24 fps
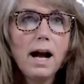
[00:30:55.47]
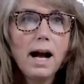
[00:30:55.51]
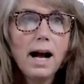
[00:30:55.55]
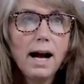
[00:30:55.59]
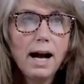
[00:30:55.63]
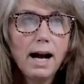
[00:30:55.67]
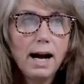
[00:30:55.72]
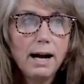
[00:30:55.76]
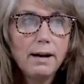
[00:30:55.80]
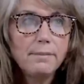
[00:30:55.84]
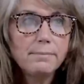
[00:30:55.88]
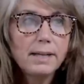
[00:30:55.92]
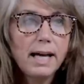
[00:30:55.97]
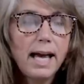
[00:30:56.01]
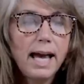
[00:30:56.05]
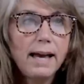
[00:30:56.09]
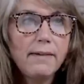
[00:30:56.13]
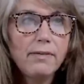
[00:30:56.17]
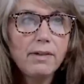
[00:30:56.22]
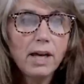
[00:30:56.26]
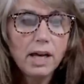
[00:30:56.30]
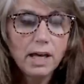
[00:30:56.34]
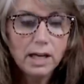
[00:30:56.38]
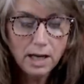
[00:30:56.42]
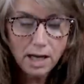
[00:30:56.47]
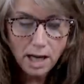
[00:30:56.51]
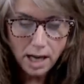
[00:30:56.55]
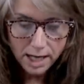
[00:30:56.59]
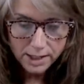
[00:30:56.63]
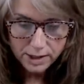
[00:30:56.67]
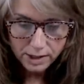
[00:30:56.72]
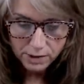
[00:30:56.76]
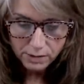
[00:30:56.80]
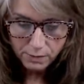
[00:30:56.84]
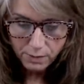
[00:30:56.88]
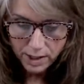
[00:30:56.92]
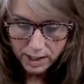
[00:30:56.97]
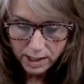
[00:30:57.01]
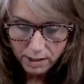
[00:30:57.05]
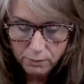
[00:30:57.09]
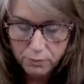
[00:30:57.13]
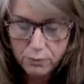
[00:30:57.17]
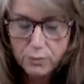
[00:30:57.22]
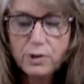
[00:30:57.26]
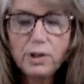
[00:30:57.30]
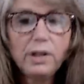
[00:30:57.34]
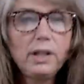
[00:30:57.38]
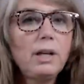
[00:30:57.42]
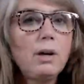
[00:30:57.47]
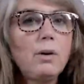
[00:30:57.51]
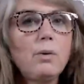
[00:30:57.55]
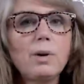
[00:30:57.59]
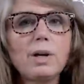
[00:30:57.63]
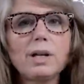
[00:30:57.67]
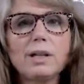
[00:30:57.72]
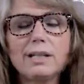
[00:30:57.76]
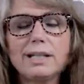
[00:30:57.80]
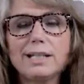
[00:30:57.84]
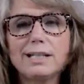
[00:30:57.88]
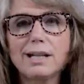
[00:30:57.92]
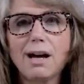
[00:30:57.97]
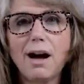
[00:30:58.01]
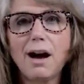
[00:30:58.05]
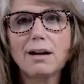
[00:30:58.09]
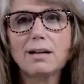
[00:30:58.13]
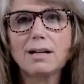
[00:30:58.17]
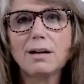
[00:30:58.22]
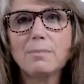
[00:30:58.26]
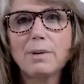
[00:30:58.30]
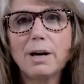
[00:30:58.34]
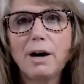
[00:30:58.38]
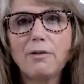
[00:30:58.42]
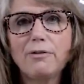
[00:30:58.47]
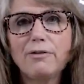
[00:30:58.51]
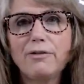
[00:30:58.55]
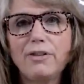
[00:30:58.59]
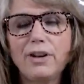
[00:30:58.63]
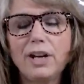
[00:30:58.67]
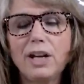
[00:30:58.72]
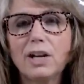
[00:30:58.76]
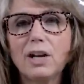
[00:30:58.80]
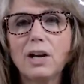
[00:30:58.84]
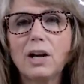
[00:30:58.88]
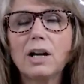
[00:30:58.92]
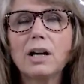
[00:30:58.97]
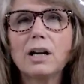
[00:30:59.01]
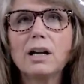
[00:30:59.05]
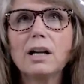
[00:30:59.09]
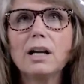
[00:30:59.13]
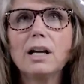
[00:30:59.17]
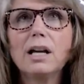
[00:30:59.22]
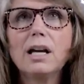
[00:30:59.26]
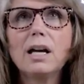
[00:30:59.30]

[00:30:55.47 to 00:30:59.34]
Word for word: Um, and then I just want to really quickly talk about fear.